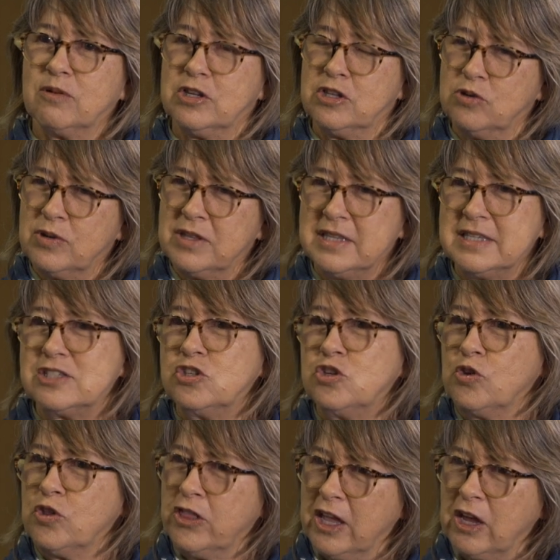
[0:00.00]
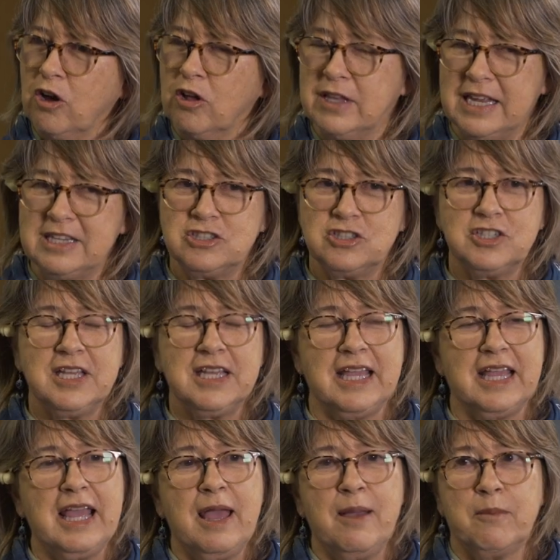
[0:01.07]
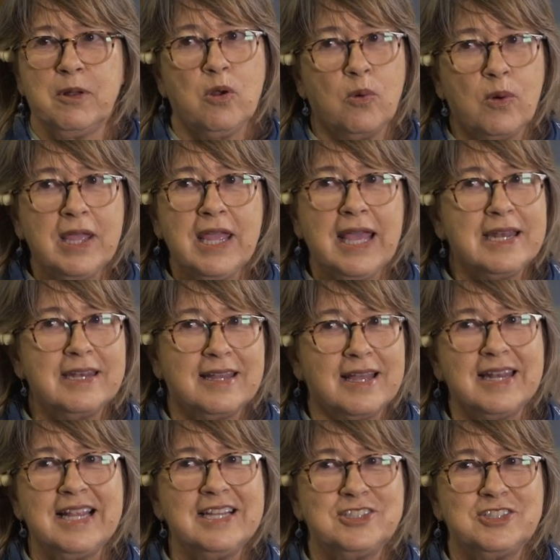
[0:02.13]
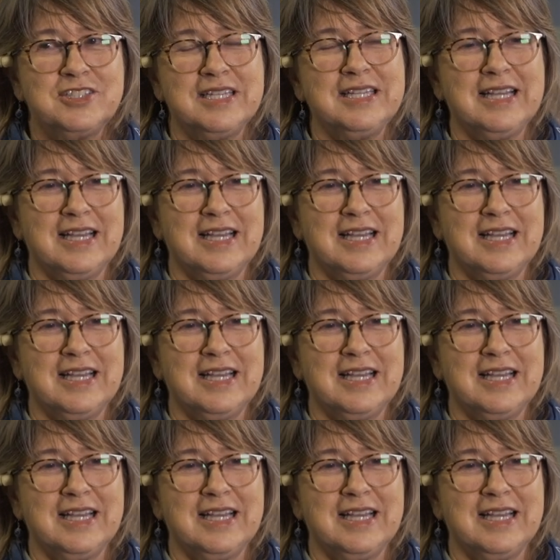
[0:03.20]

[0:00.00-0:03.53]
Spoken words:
were doing this new thing called HD, but Hawaii hadn't done HD